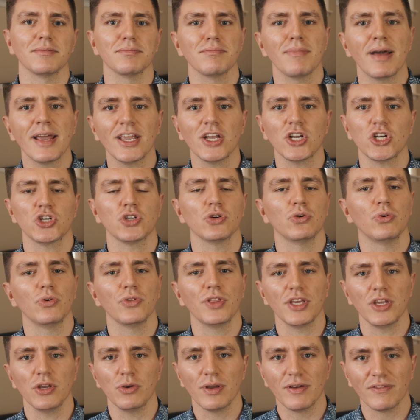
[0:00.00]
Make sure
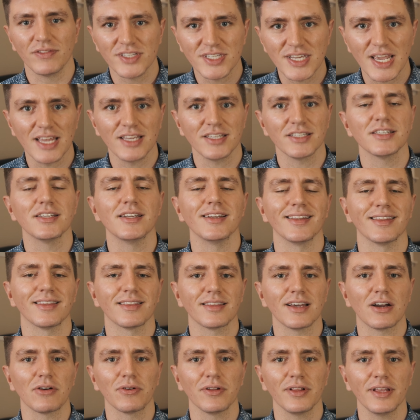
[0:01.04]
that you have tested it
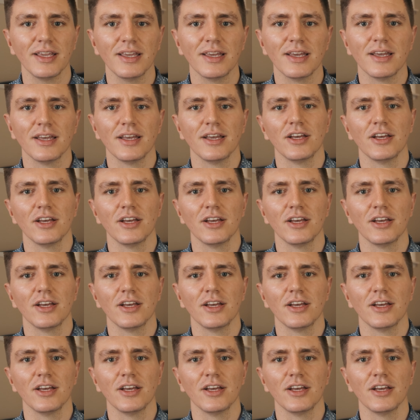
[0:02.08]
thoroughly,